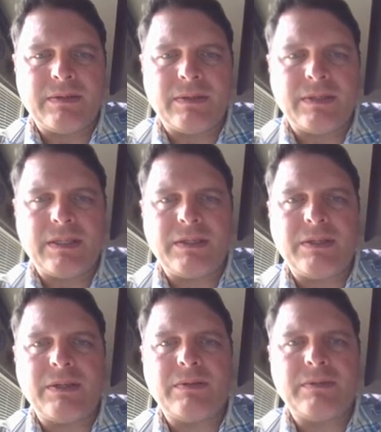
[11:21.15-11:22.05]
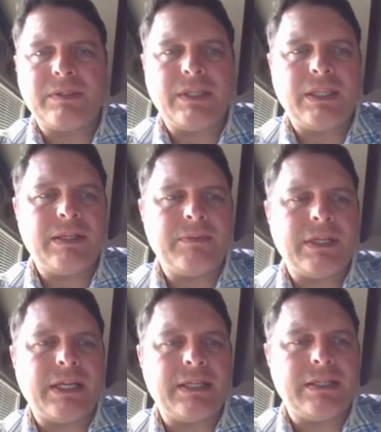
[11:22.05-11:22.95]
Okay, there you go. And we
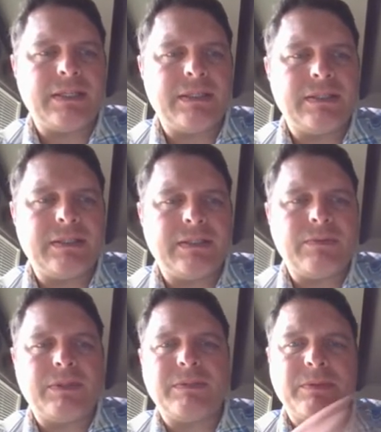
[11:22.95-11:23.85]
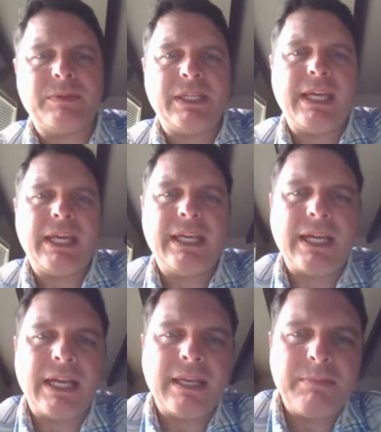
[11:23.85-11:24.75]
got the ones with K,
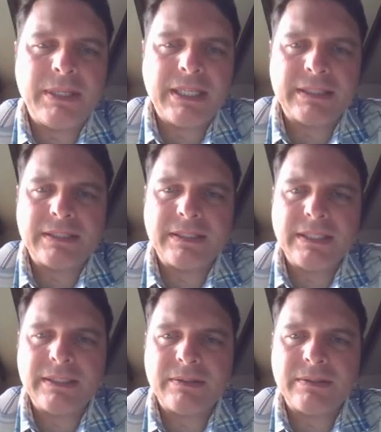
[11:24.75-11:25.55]
I, B, and C.